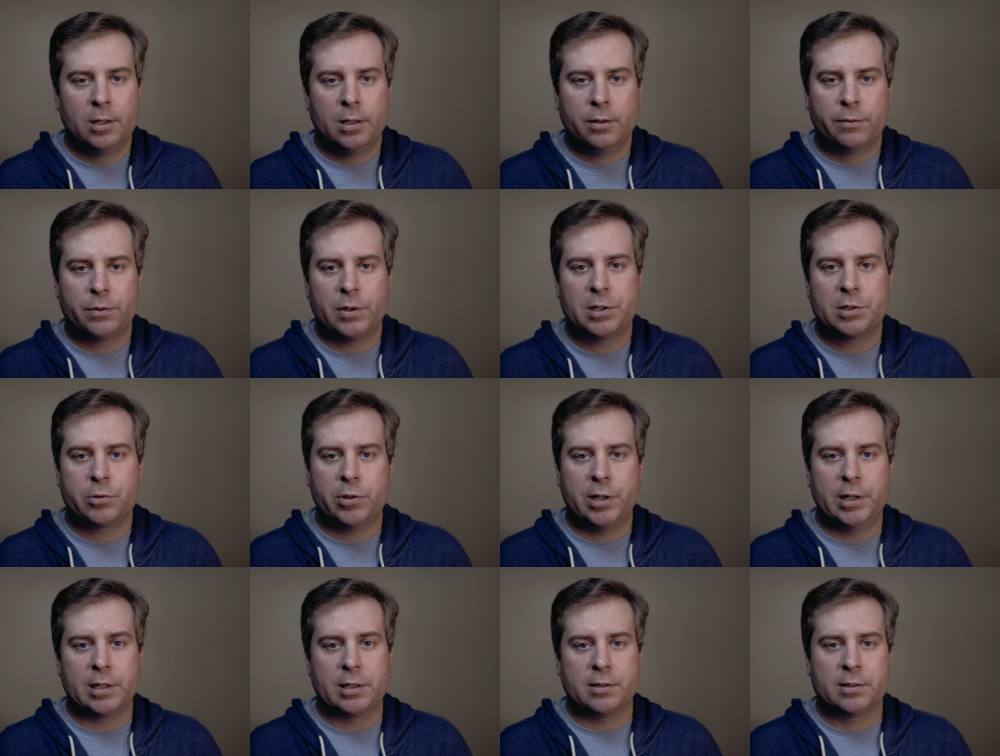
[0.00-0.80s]

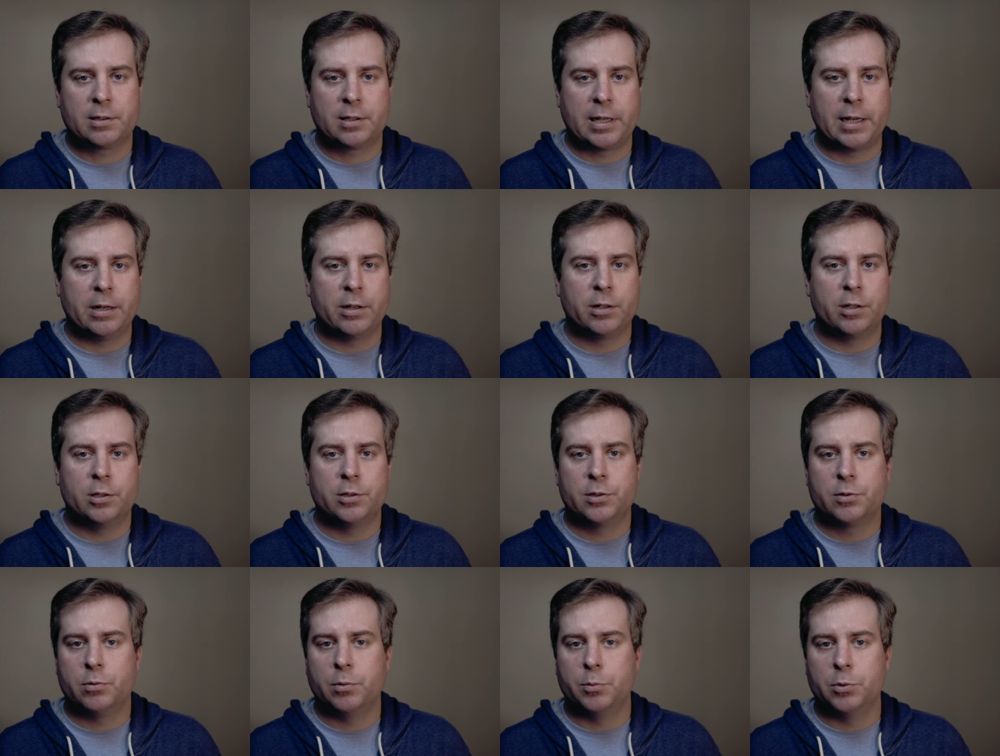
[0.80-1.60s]
frustrating as
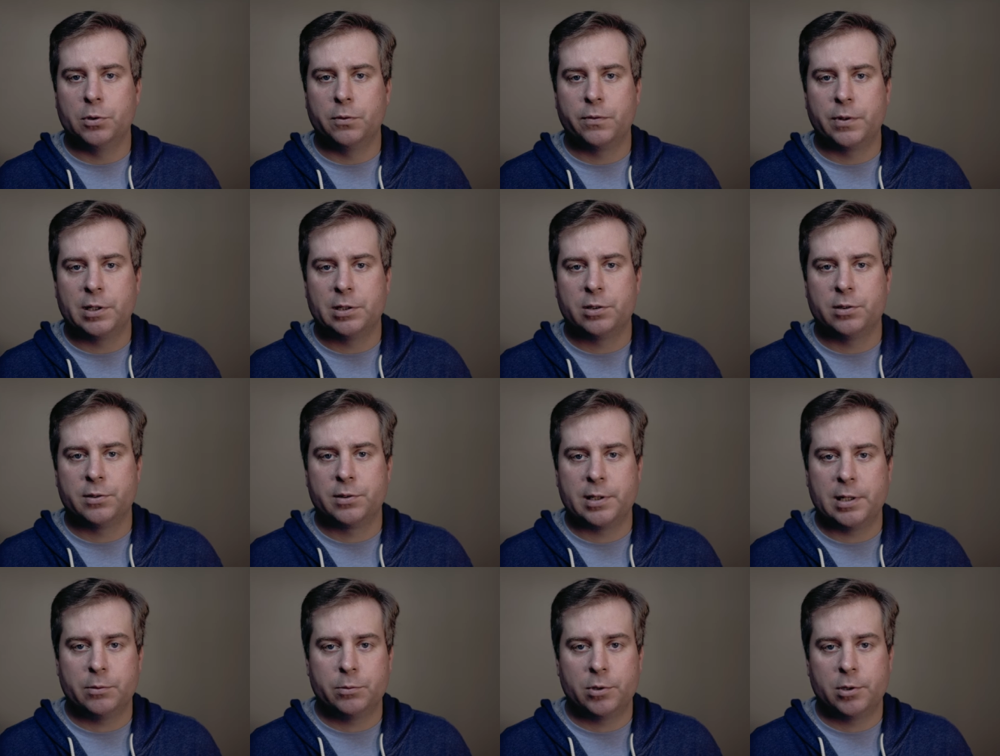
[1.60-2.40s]
carriers remove features
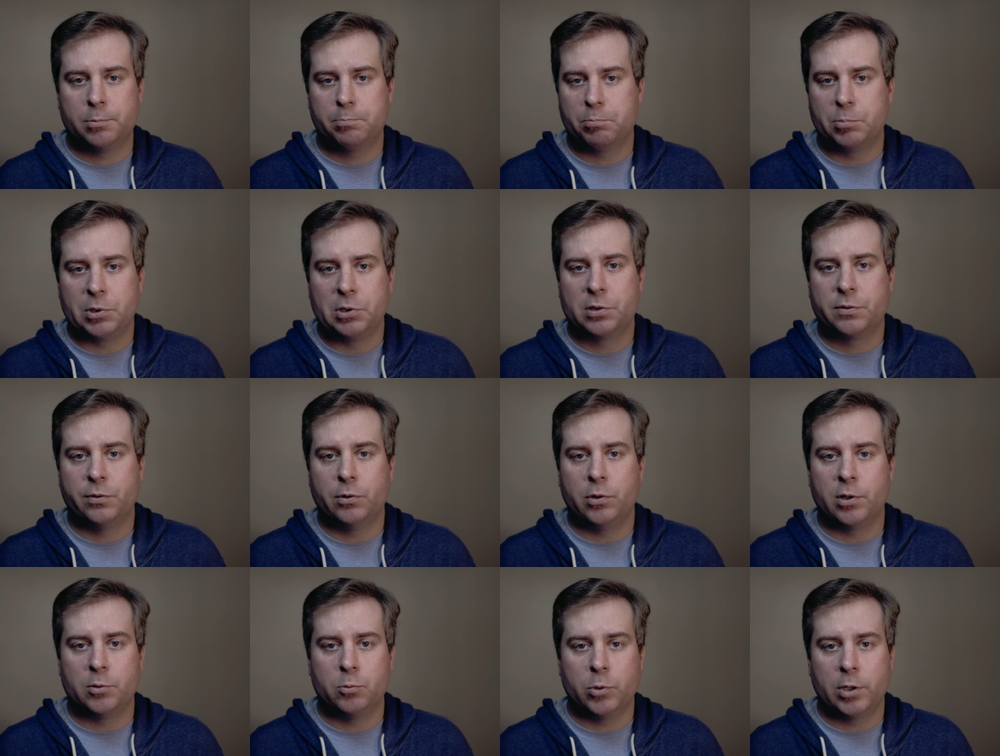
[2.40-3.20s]
that were
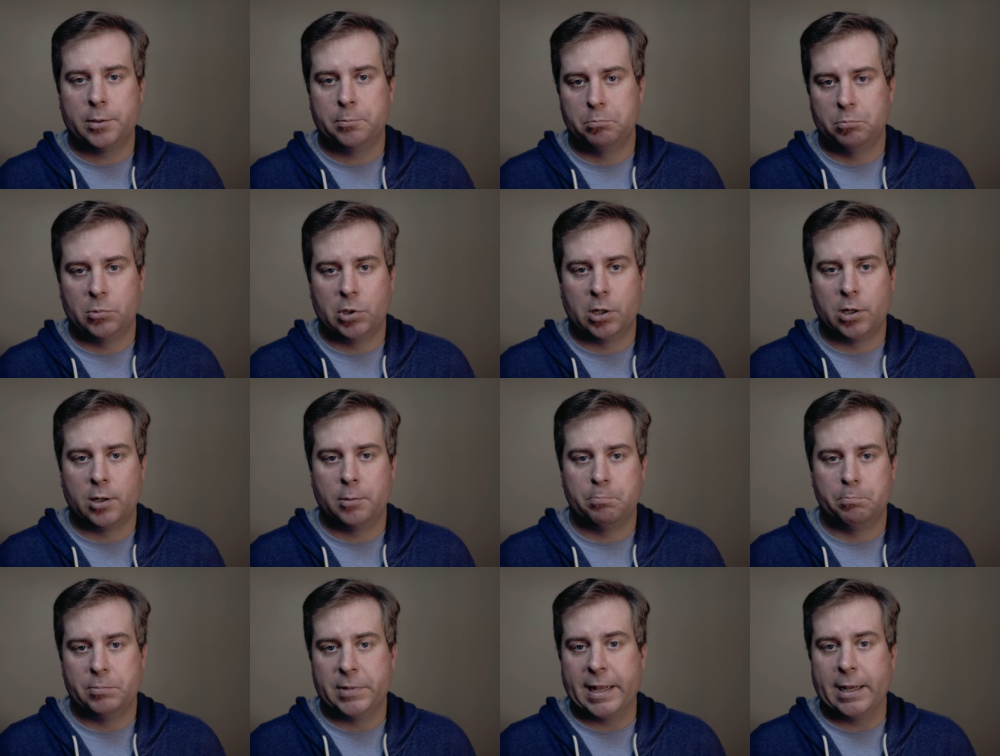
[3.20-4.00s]
useful on what
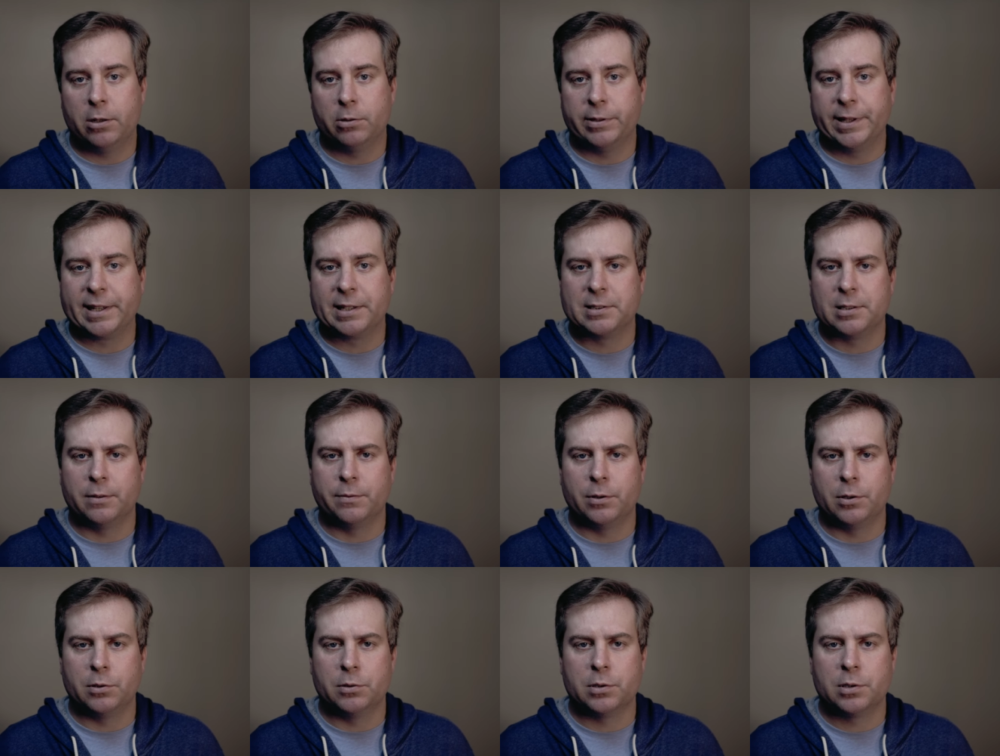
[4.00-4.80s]
are now legacy
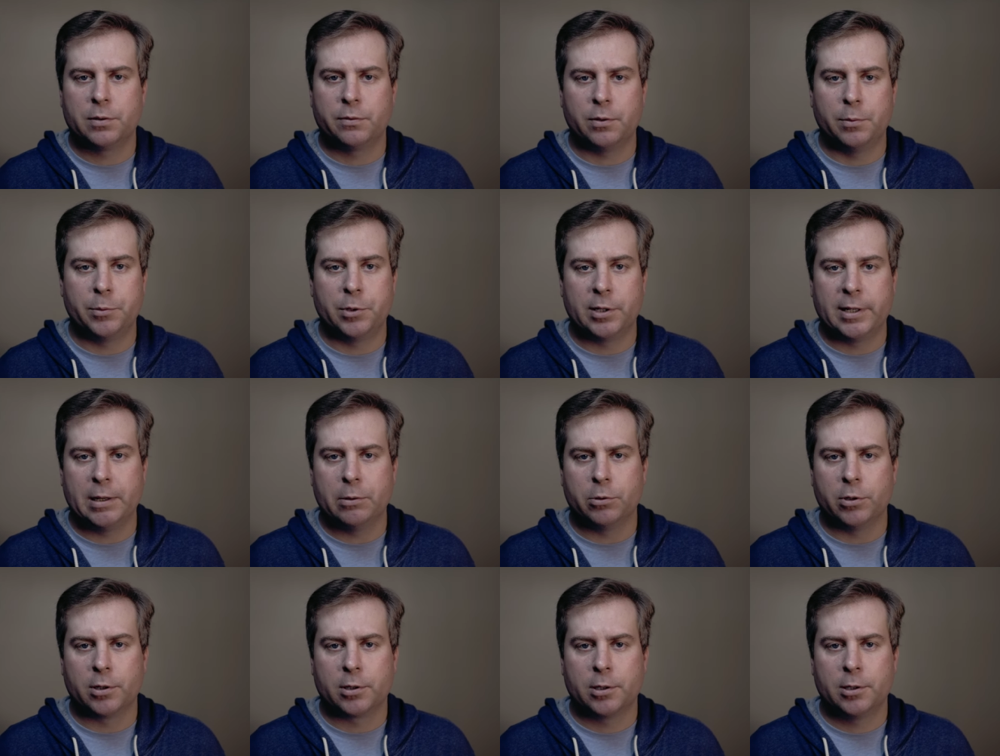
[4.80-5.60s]
phones from their
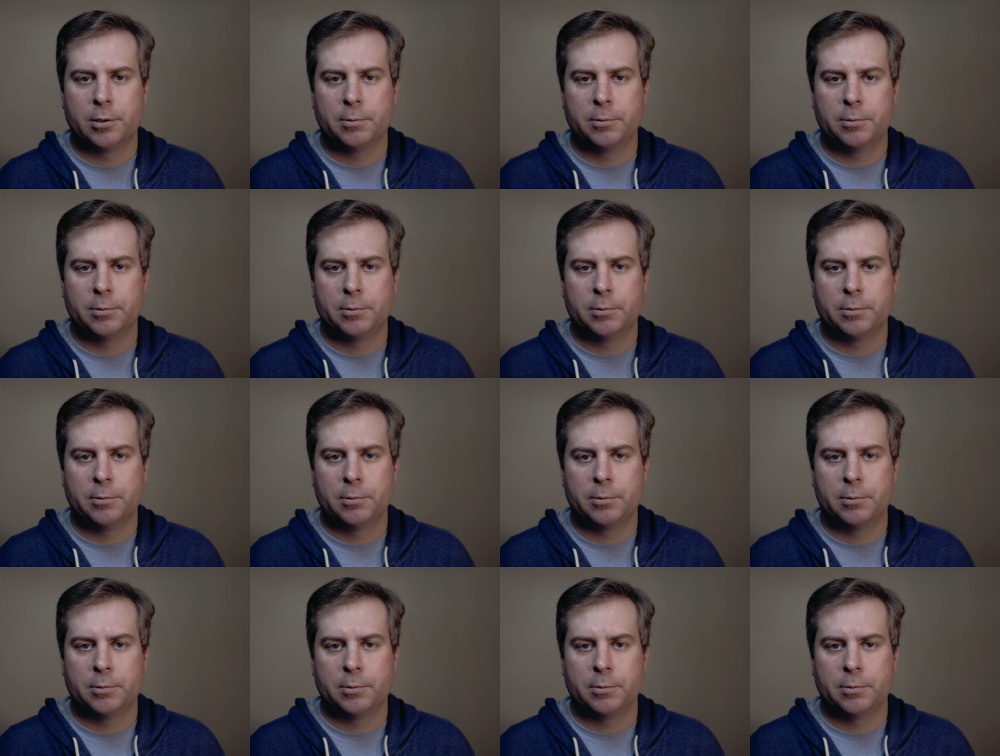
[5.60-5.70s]
network.